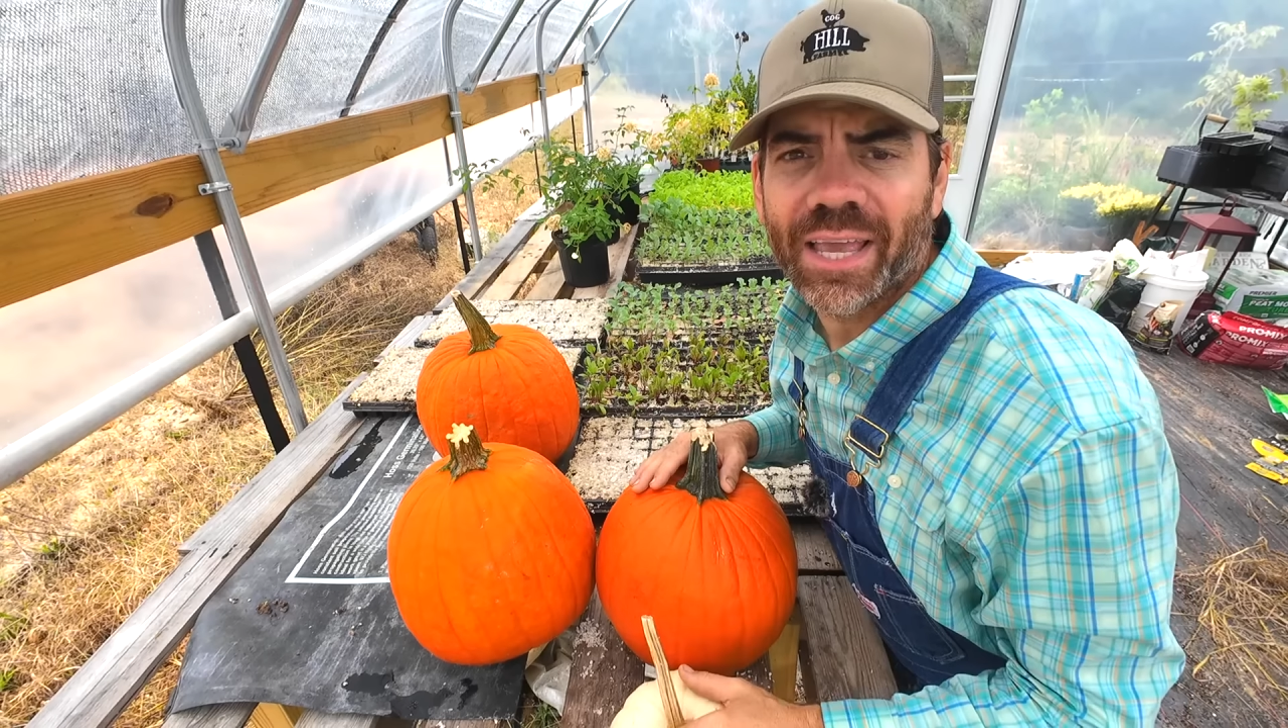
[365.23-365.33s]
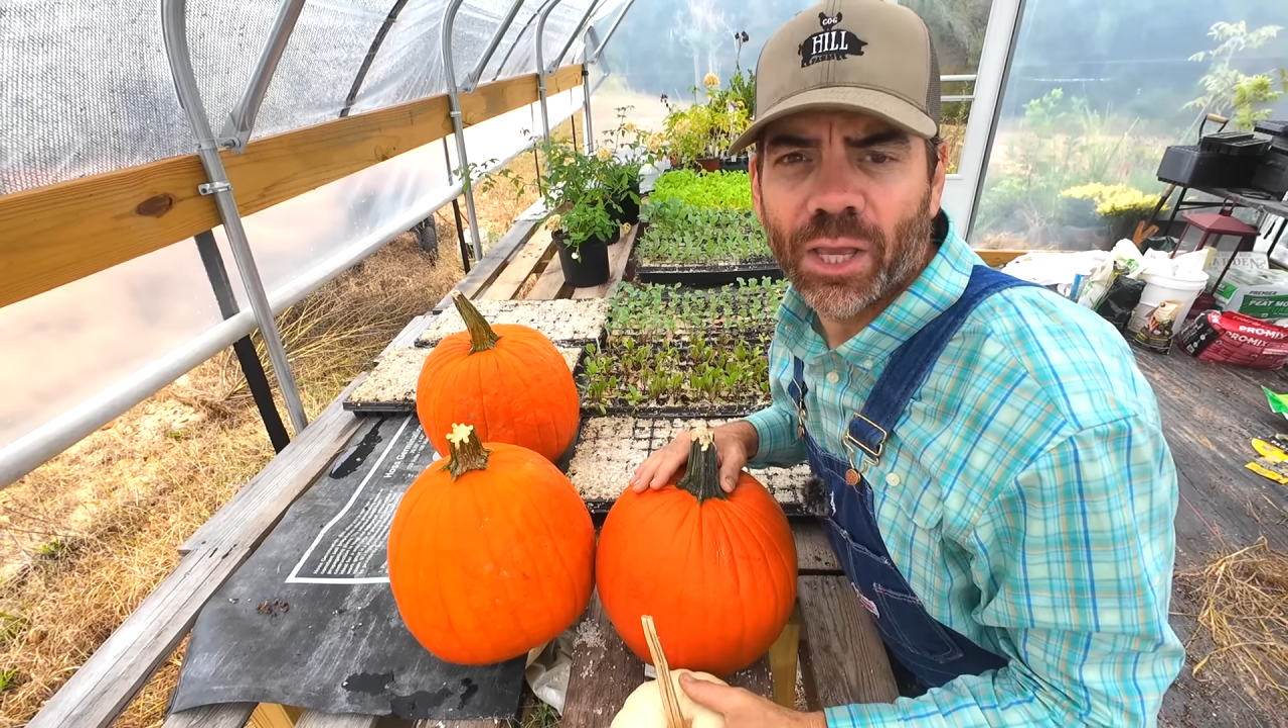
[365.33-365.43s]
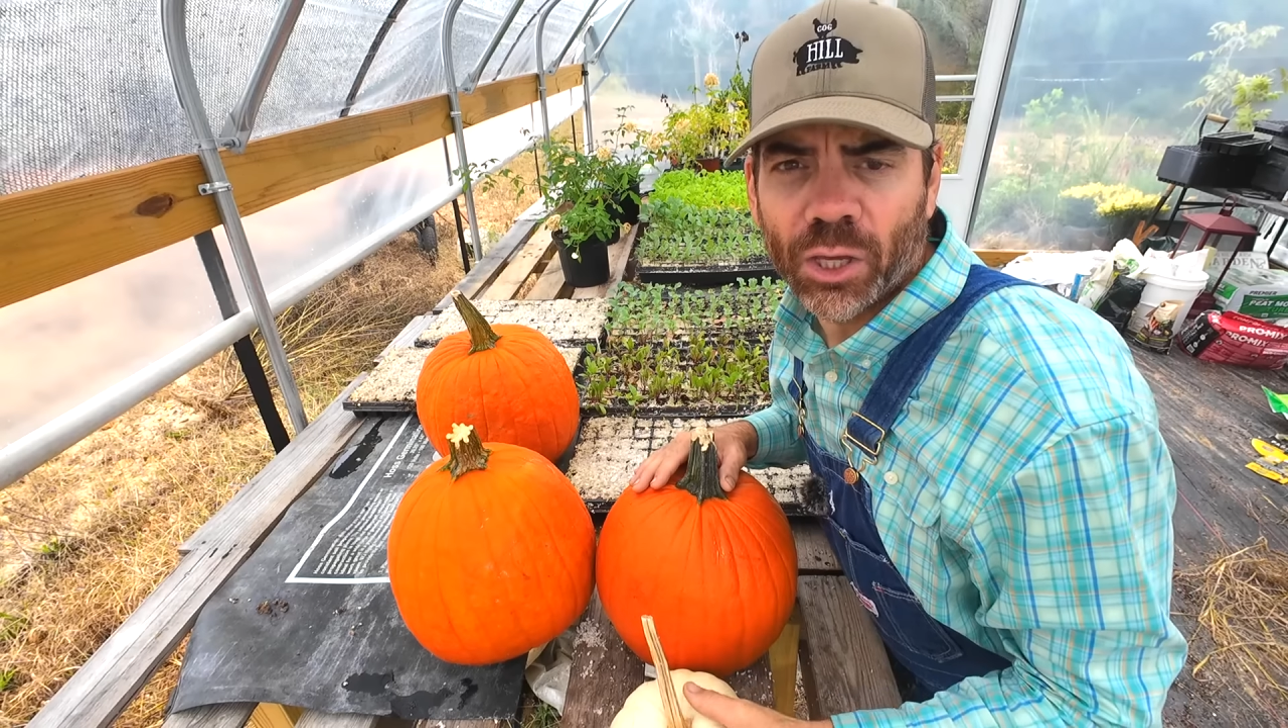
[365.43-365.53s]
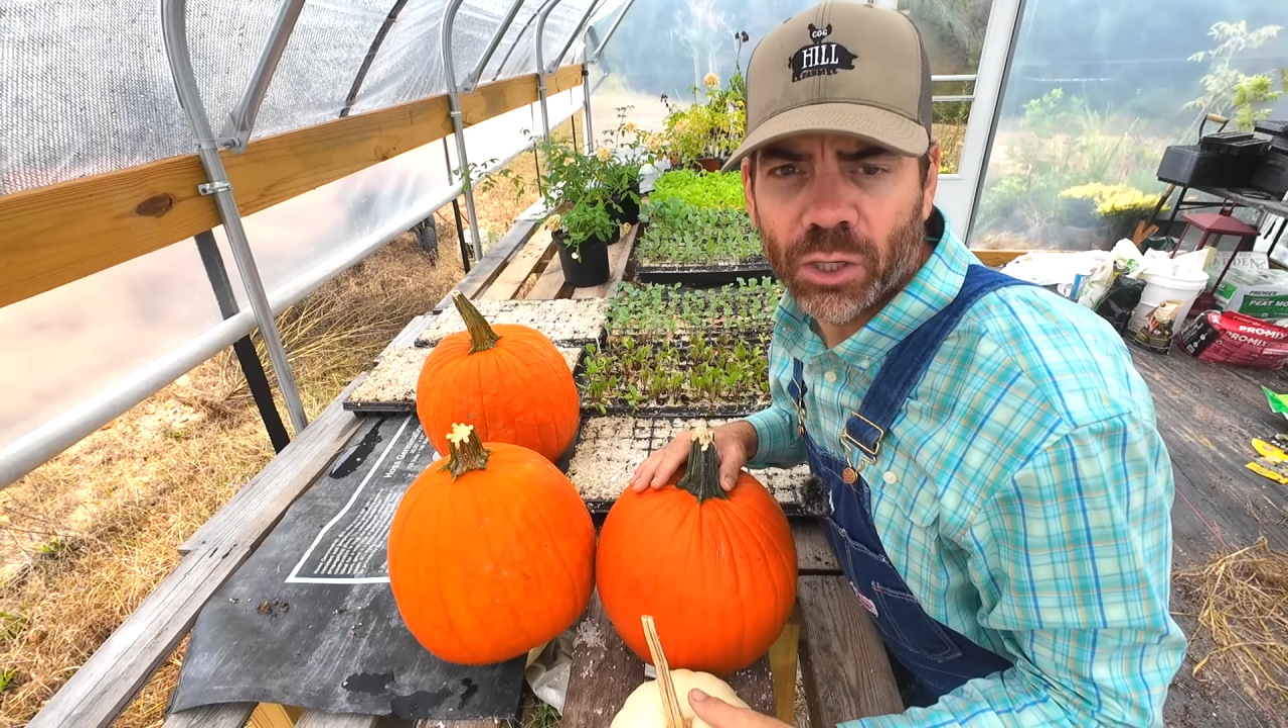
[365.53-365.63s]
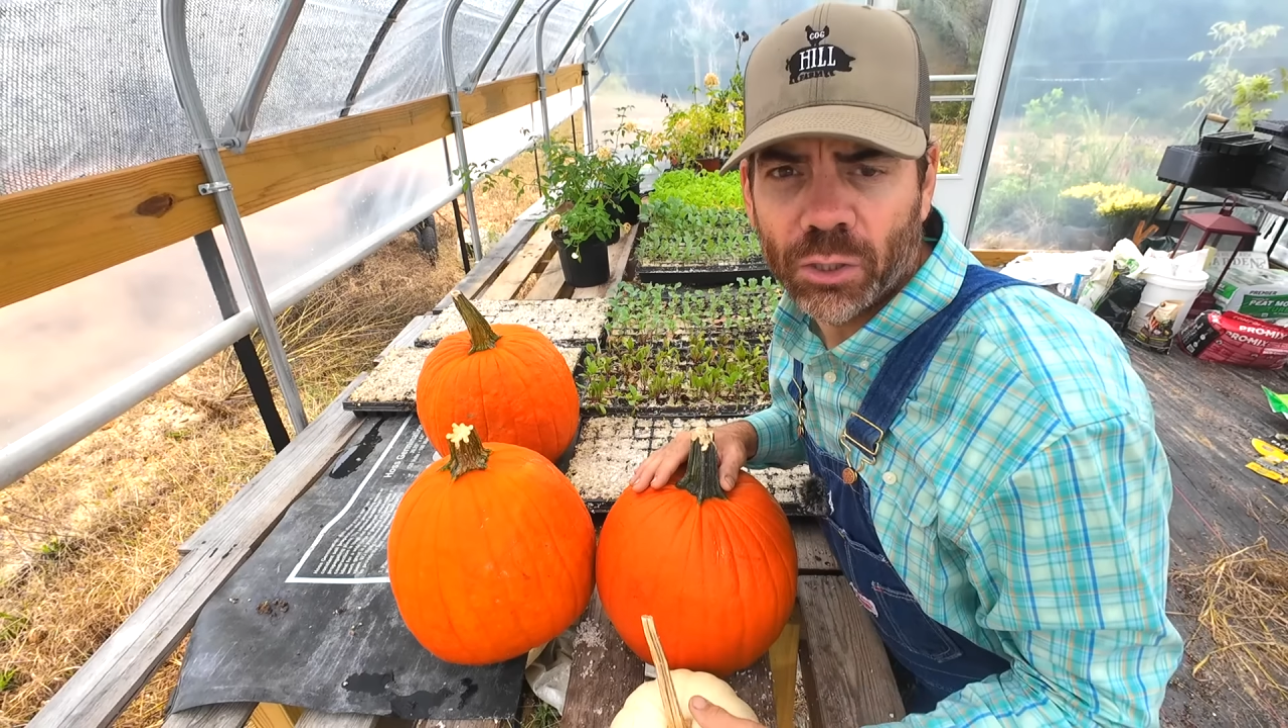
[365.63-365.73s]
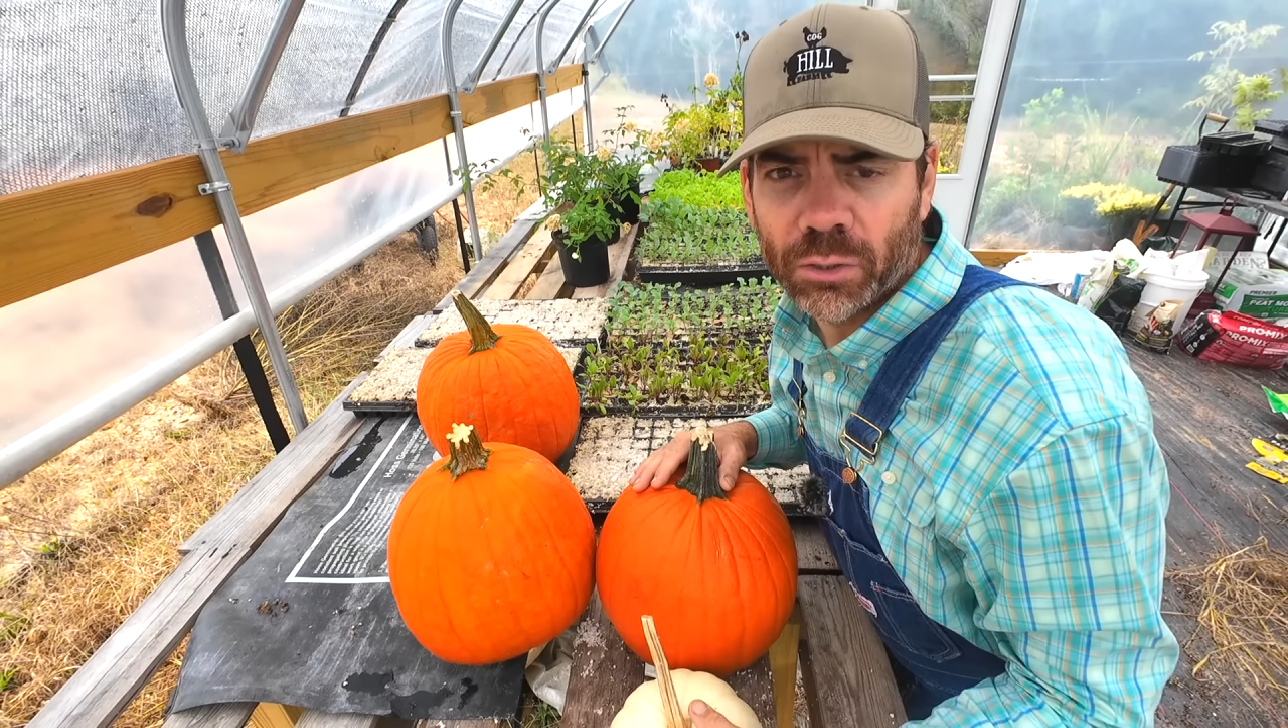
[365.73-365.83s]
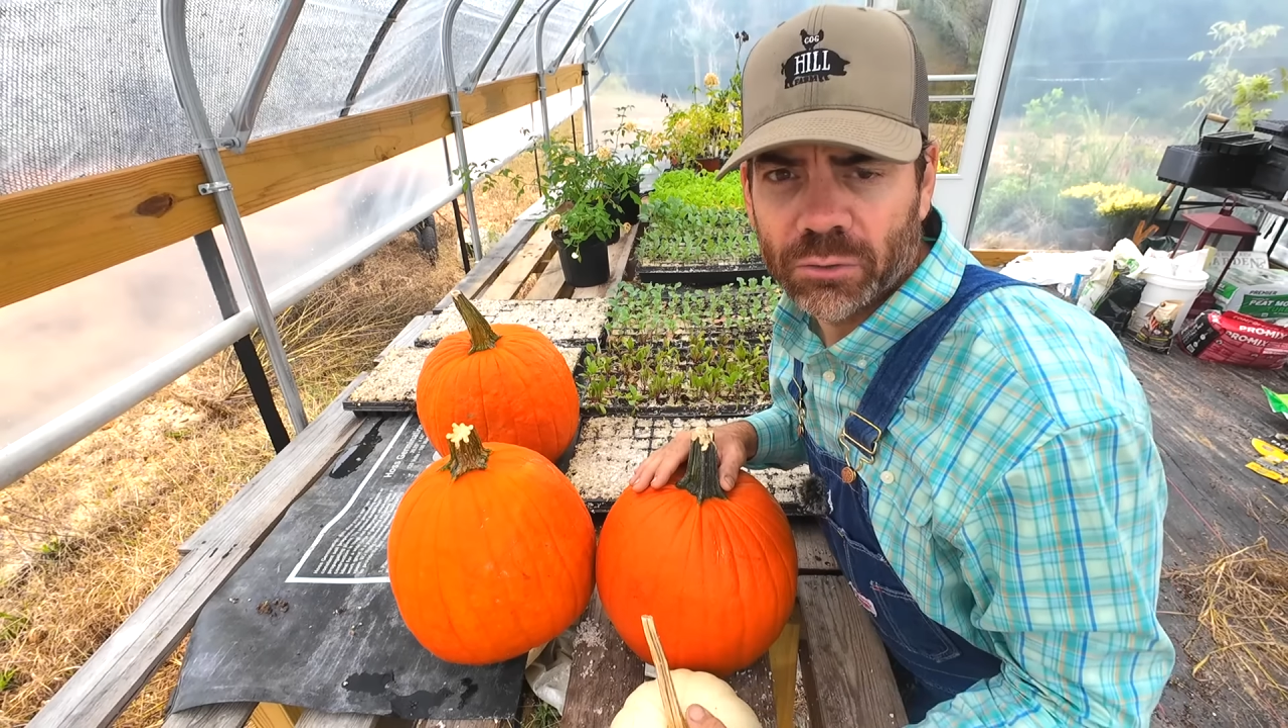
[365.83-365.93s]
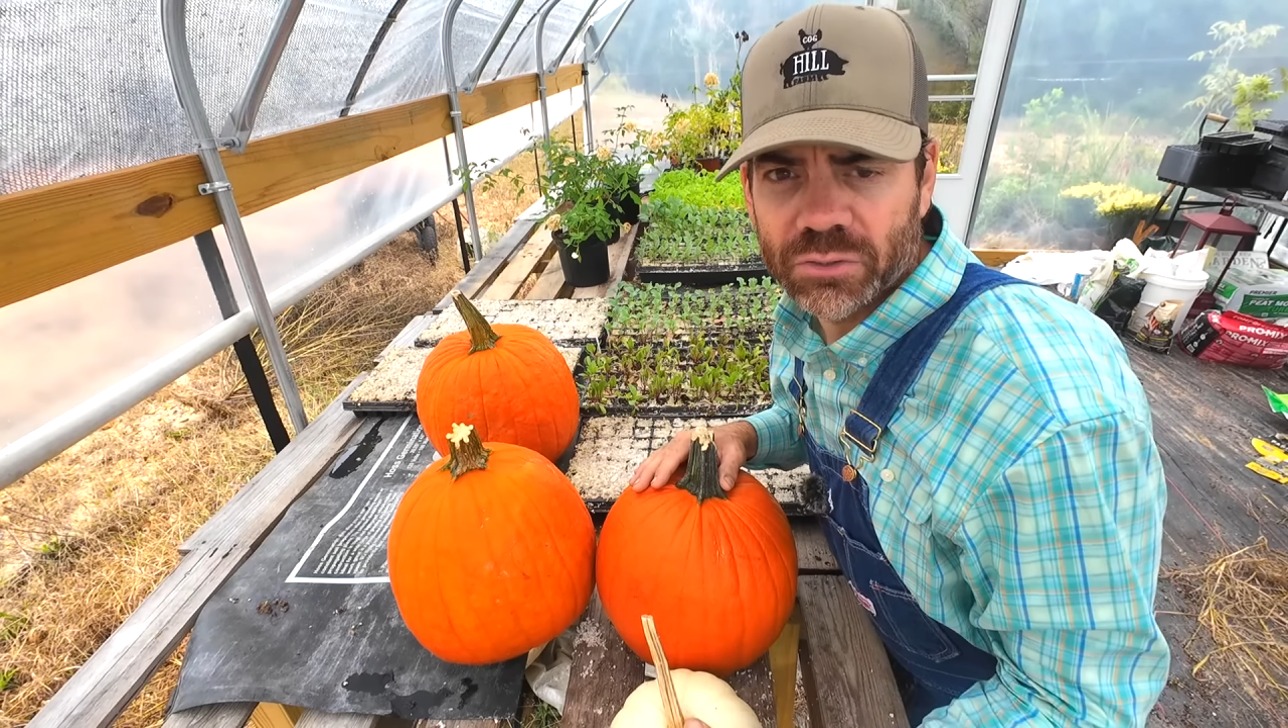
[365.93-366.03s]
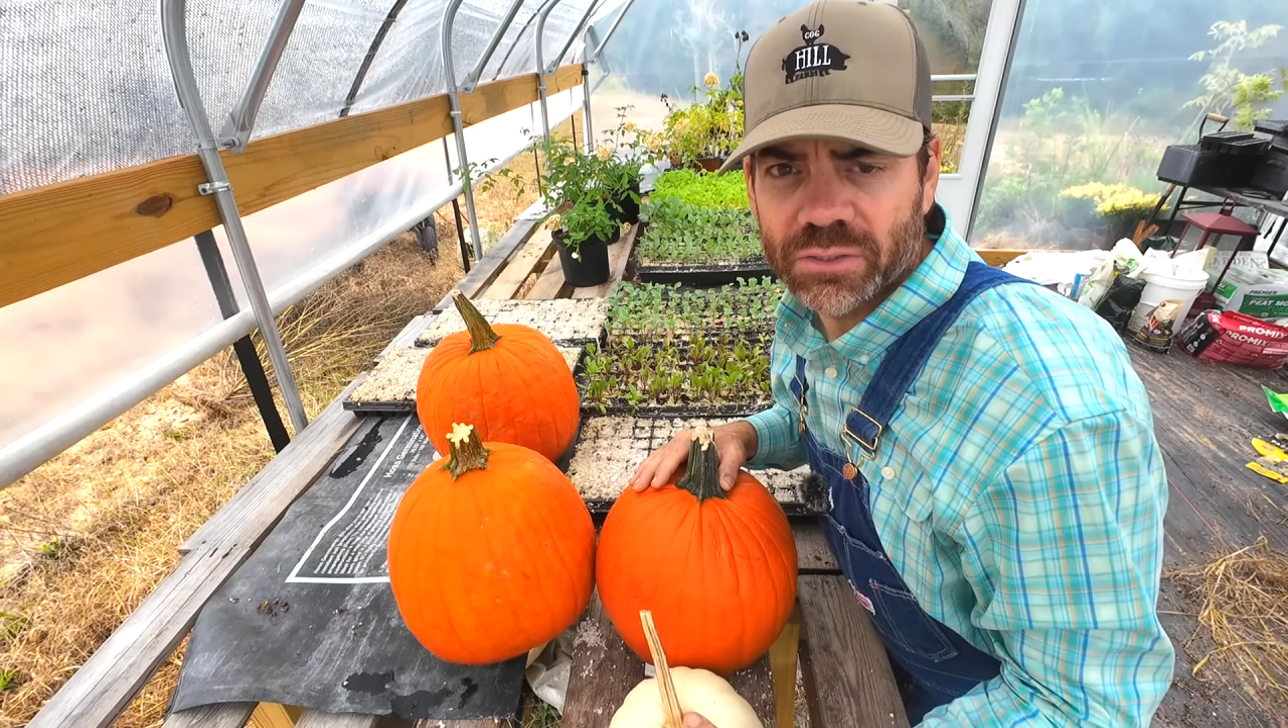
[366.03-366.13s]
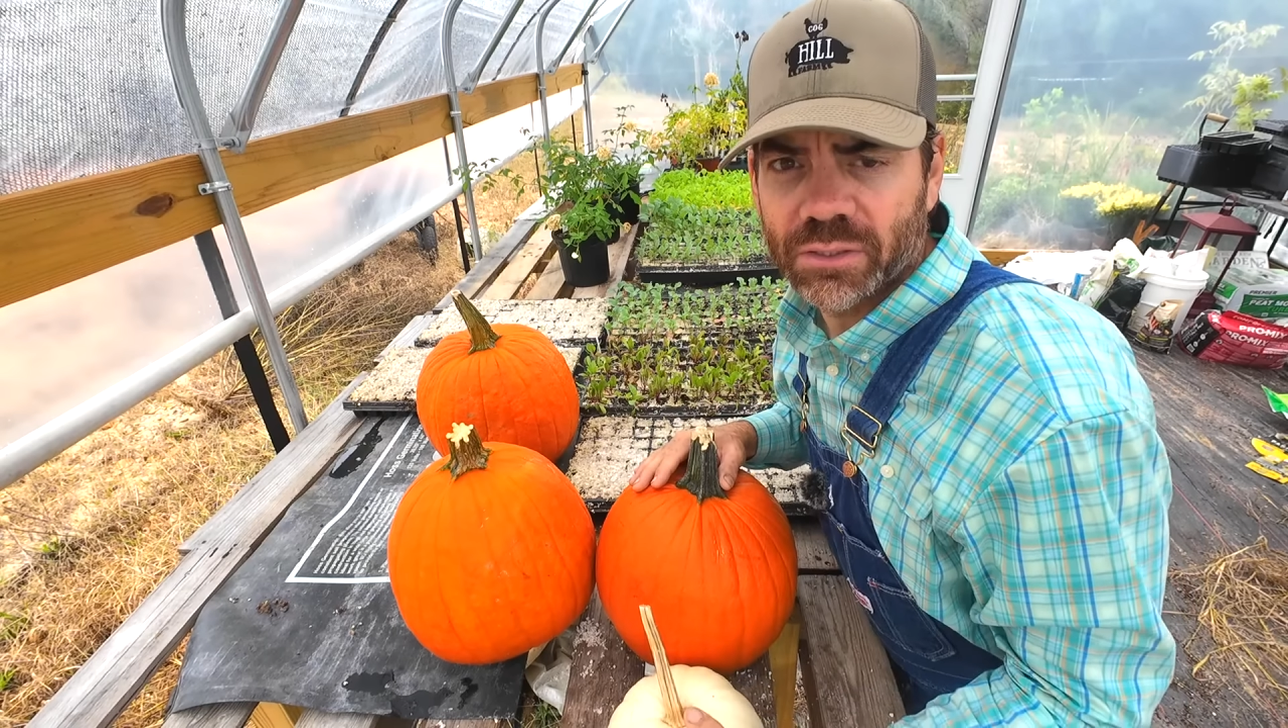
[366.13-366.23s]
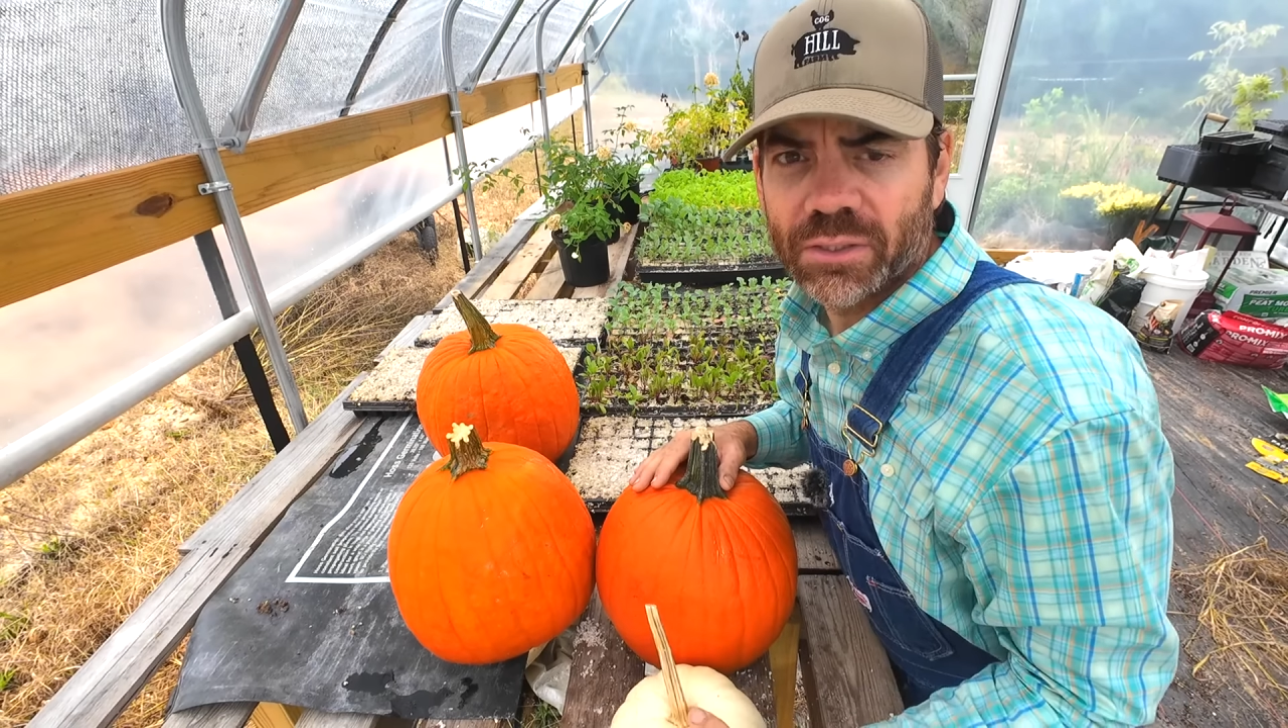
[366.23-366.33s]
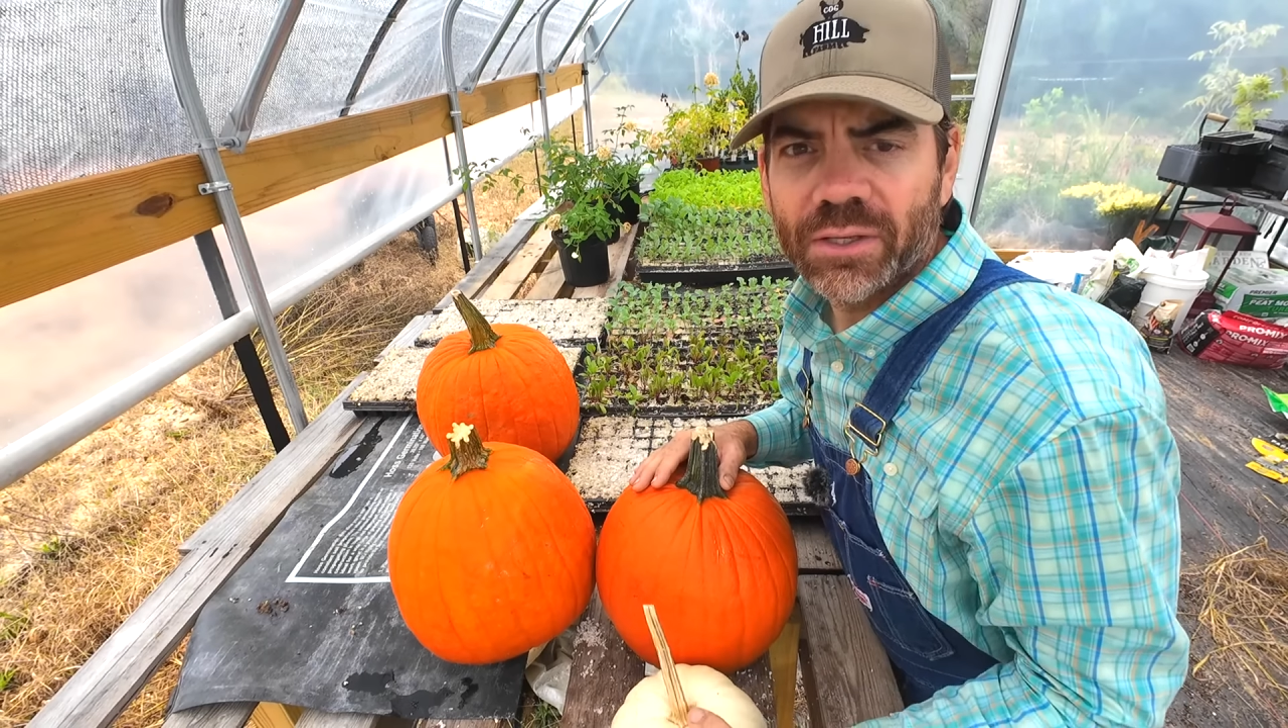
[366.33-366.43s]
and colors.